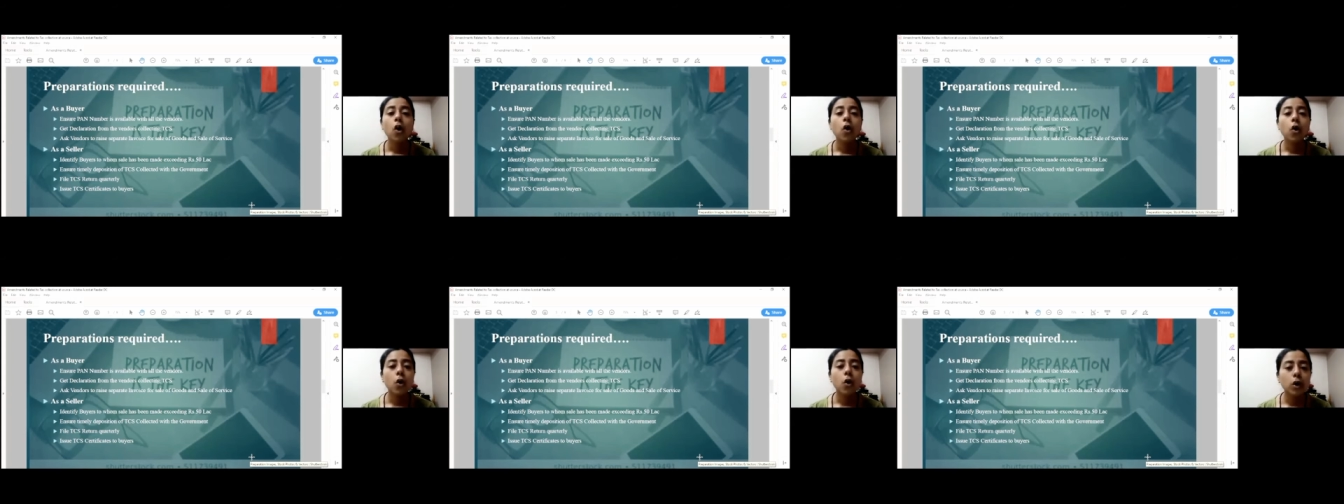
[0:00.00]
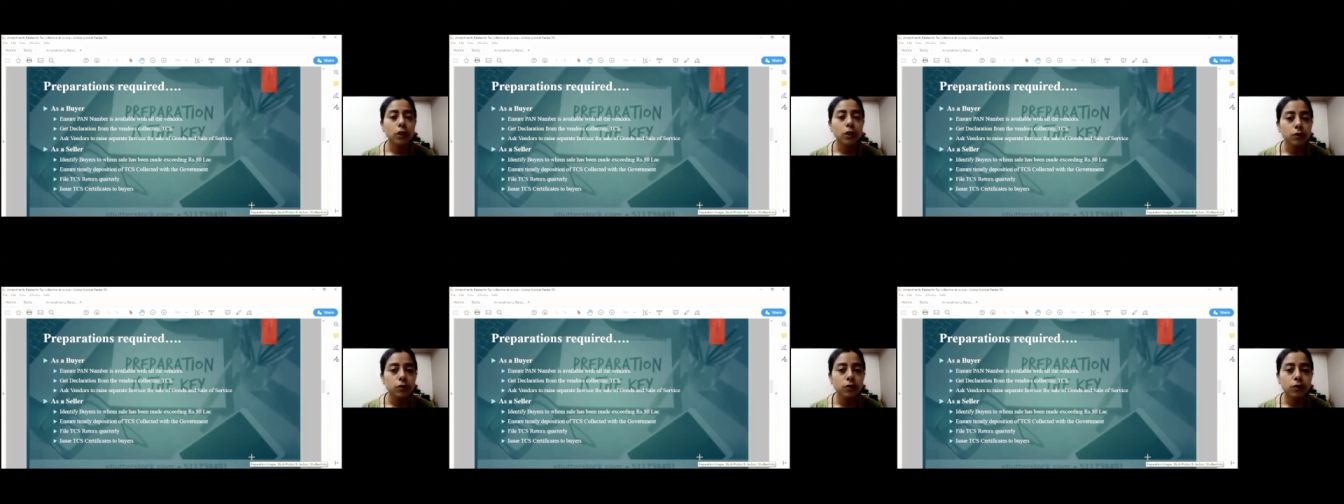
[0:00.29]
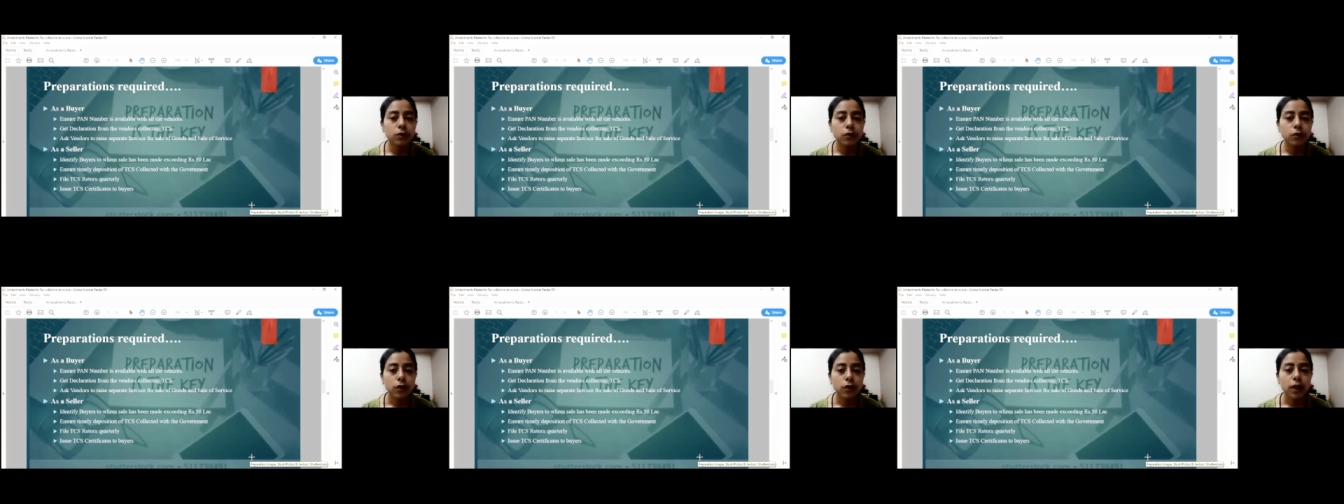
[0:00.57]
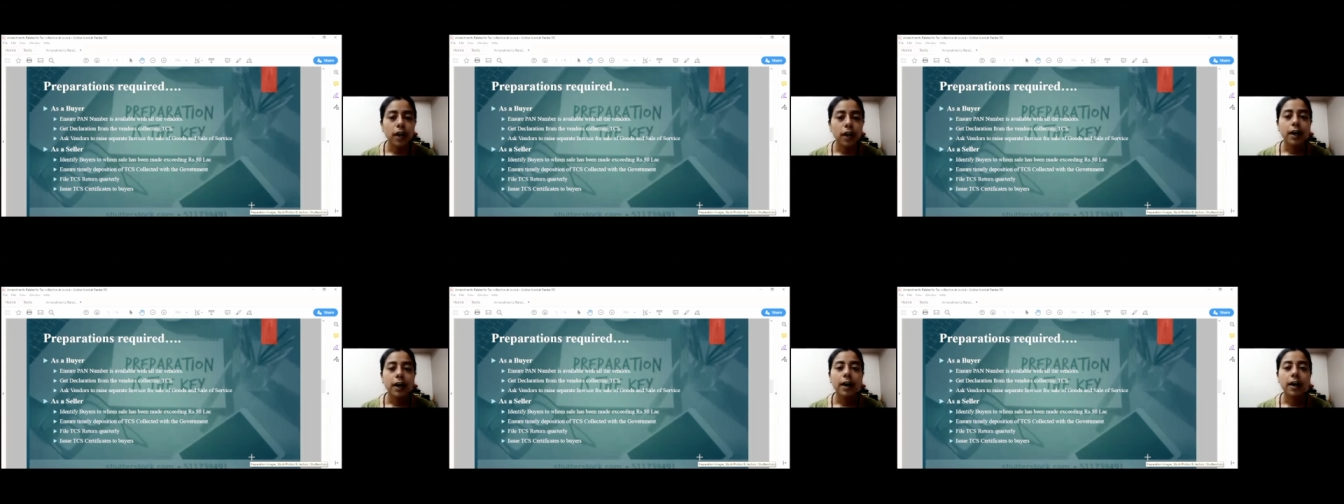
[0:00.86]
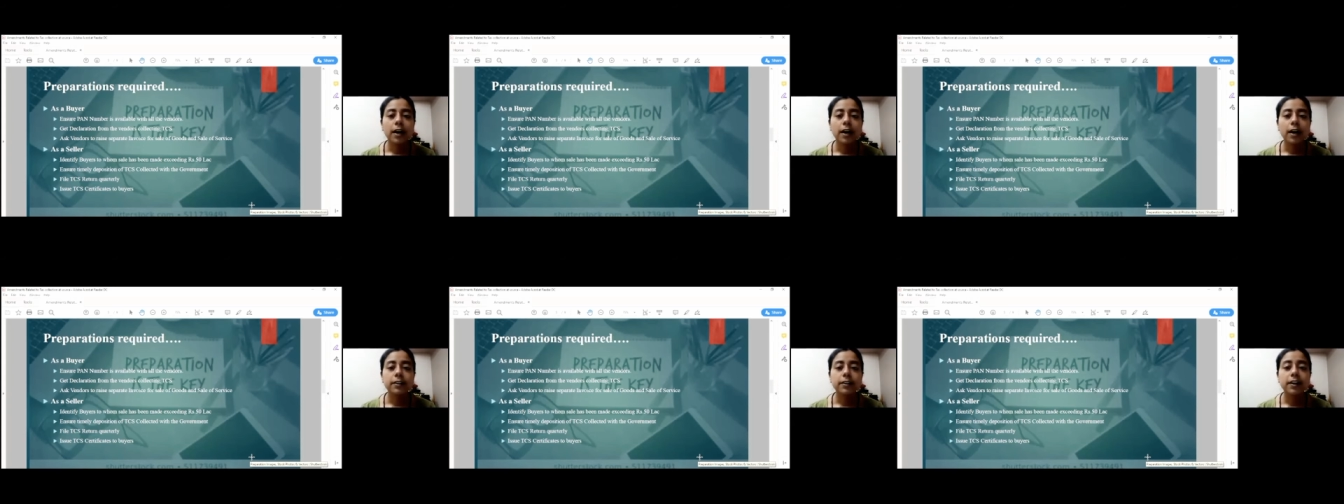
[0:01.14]
Although
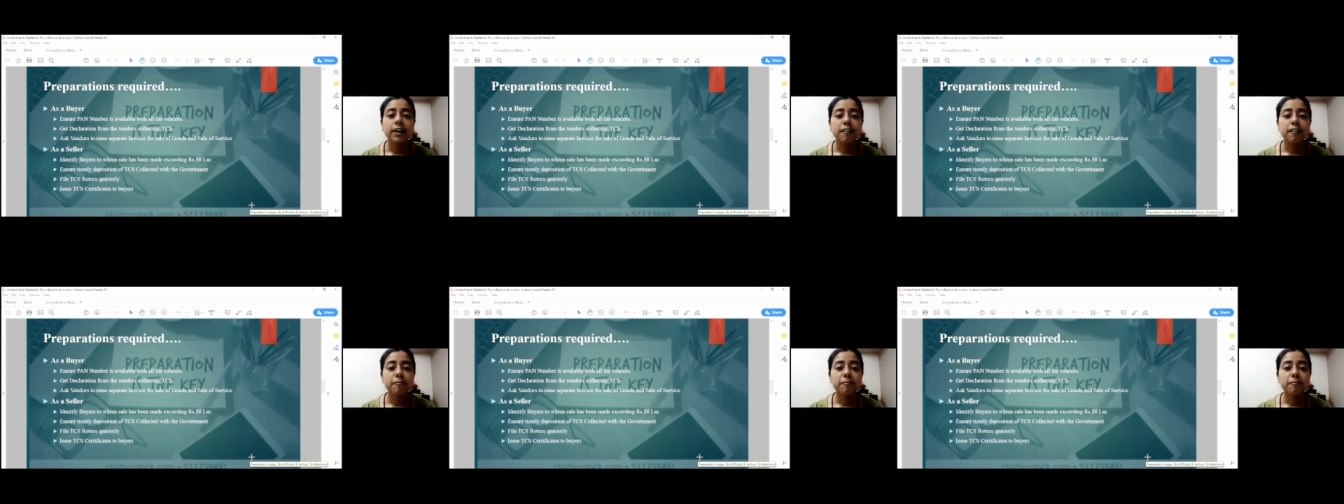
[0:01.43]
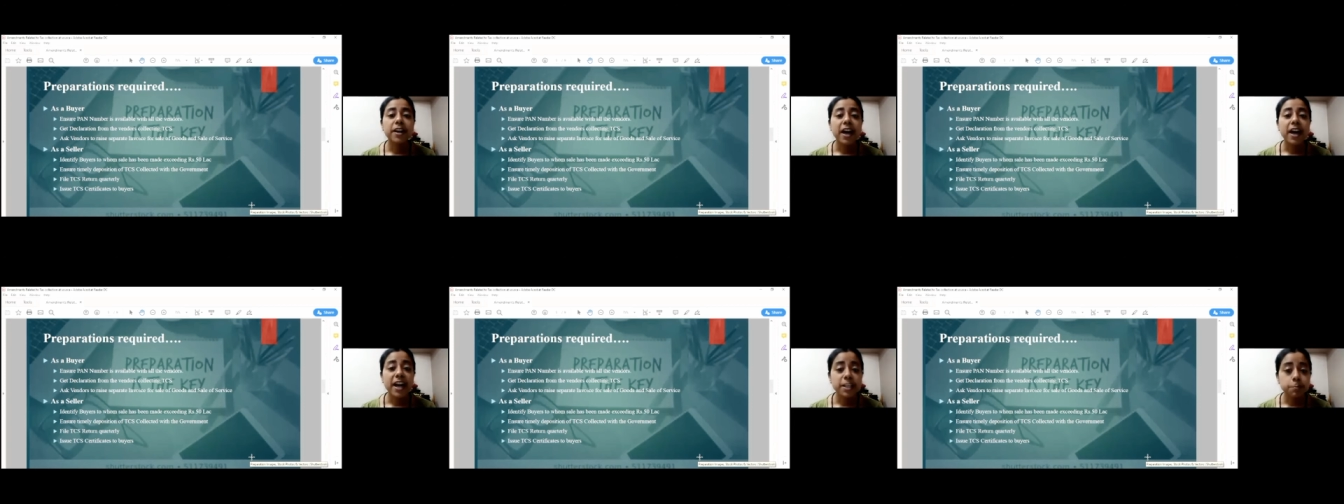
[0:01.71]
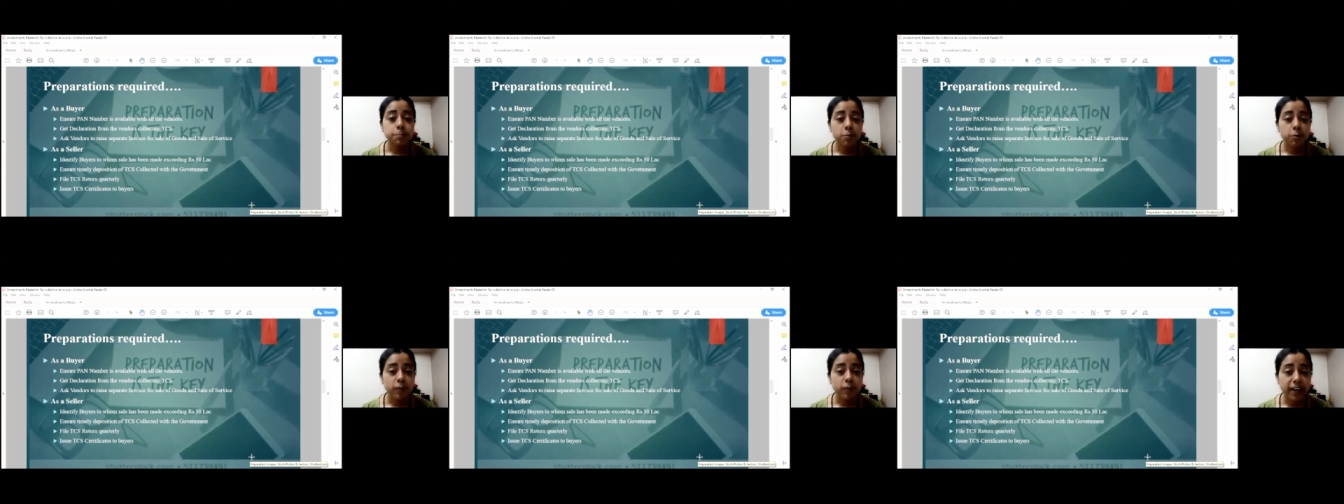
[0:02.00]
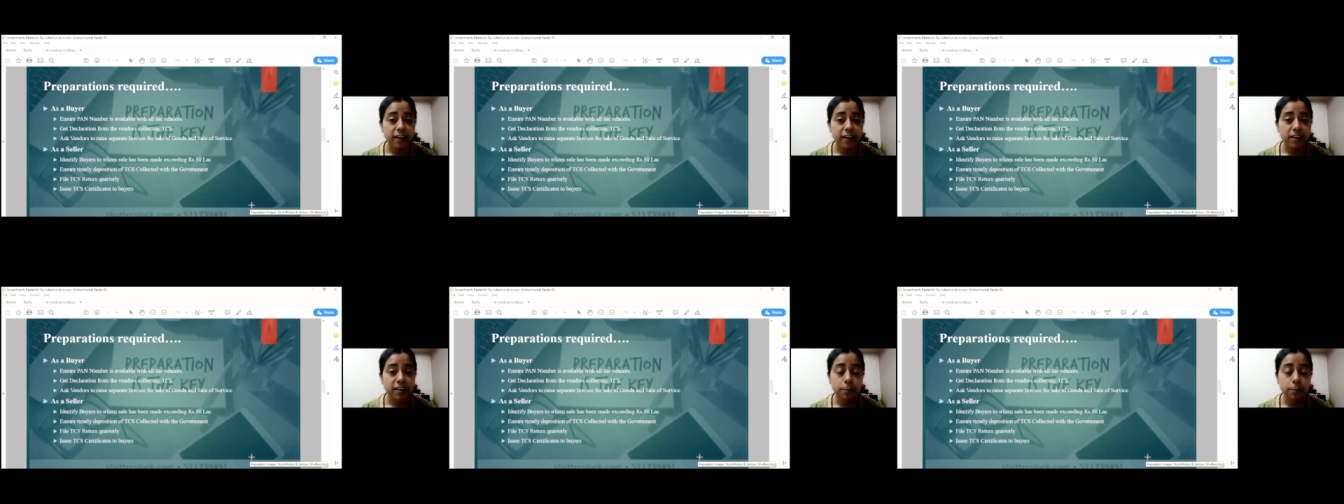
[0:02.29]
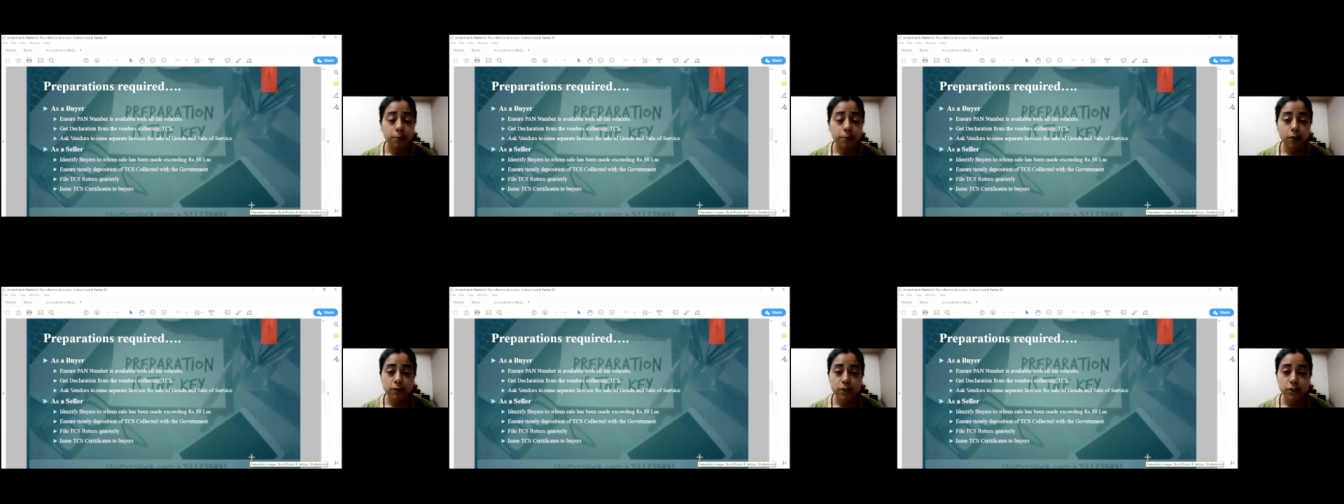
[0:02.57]
uh, the government has provided a
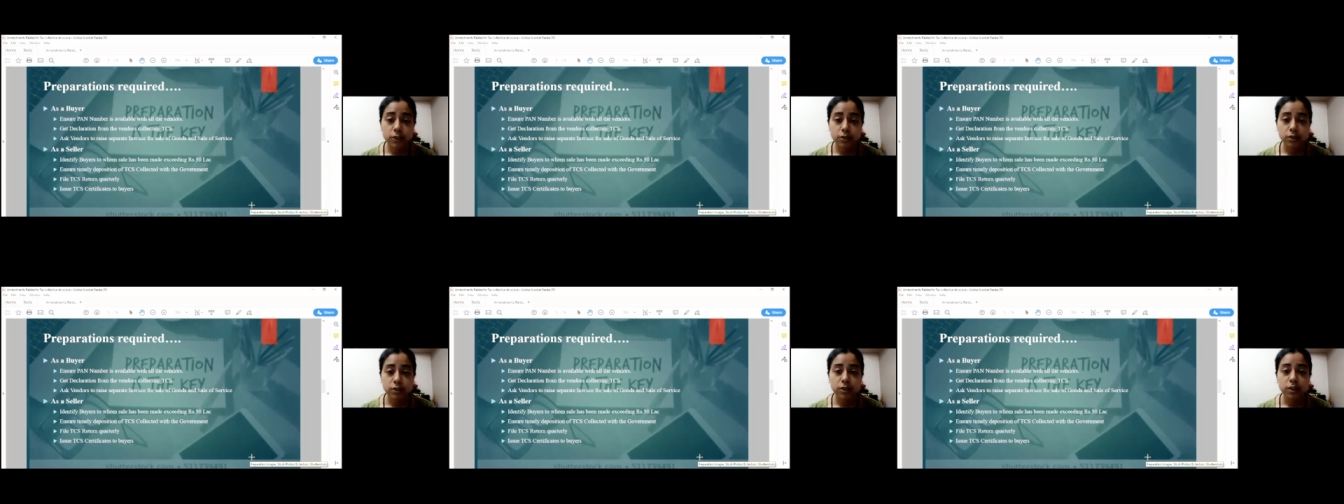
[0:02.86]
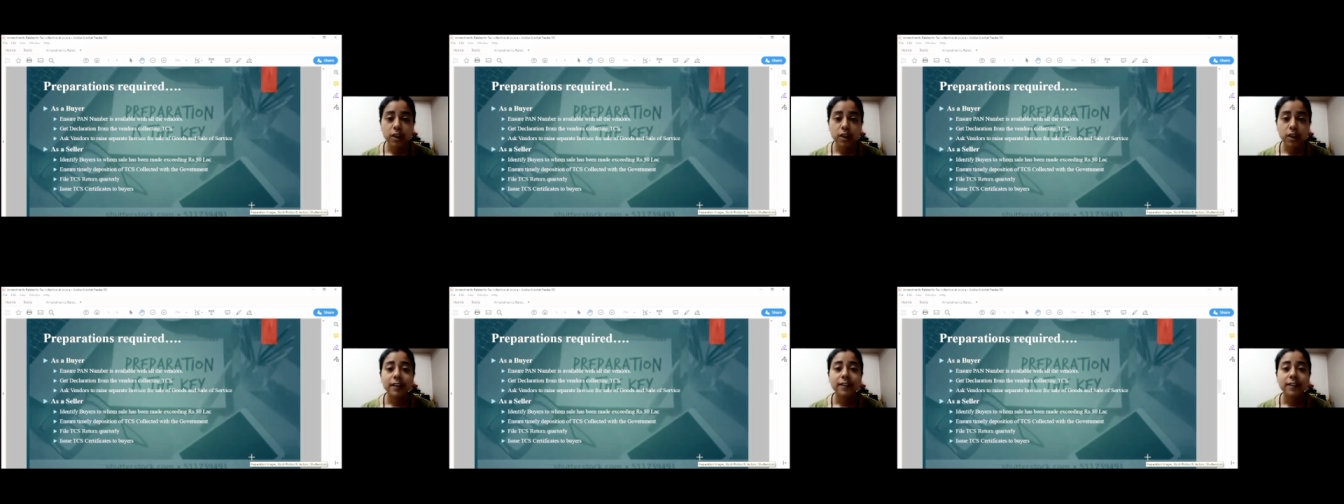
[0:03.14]
provision